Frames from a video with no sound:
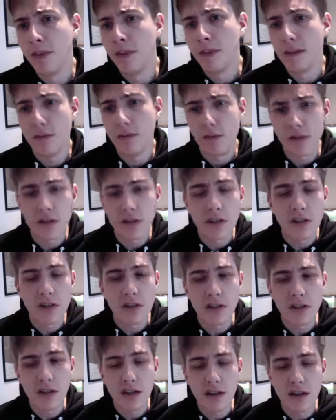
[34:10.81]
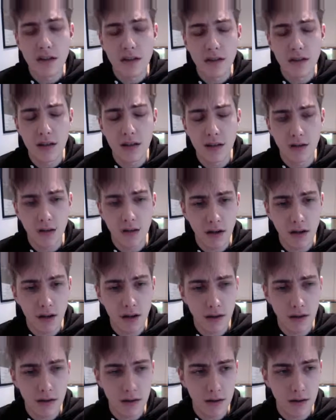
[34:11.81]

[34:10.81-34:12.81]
the restrictions eased here in England,